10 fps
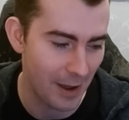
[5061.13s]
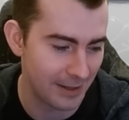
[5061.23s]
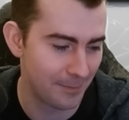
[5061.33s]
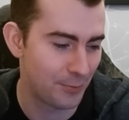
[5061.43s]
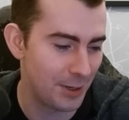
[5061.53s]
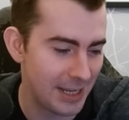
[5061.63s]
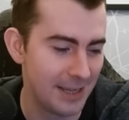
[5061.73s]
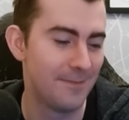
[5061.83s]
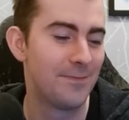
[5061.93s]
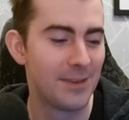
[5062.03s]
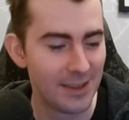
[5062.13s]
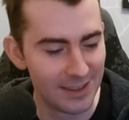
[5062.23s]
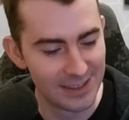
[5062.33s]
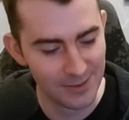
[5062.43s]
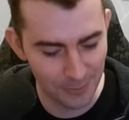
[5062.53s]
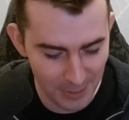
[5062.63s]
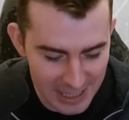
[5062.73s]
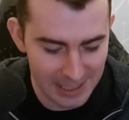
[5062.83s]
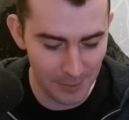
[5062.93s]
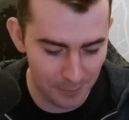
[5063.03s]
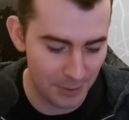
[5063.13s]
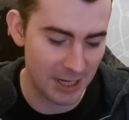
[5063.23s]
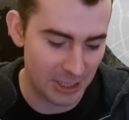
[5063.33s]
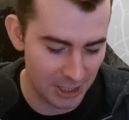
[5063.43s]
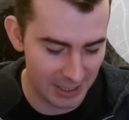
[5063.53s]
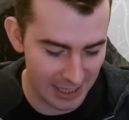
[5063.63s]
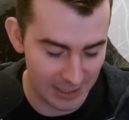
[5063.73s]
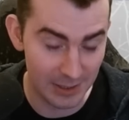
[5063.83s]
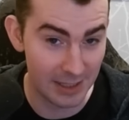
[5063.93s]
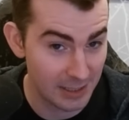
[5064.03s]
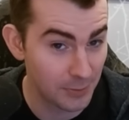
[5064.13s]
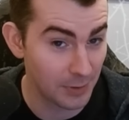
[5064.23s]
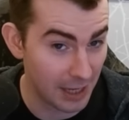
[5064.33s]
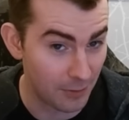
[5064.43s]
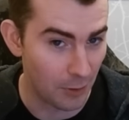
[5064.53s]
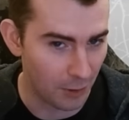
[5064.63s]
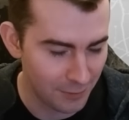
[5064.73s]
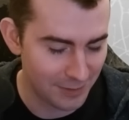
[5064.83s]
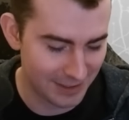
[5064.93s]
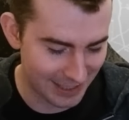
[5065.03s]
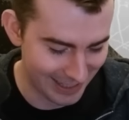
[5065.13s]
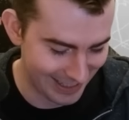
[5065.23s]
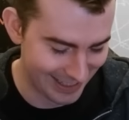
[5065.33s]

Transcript: out a pretty reasonable prediction that this will get nerfed.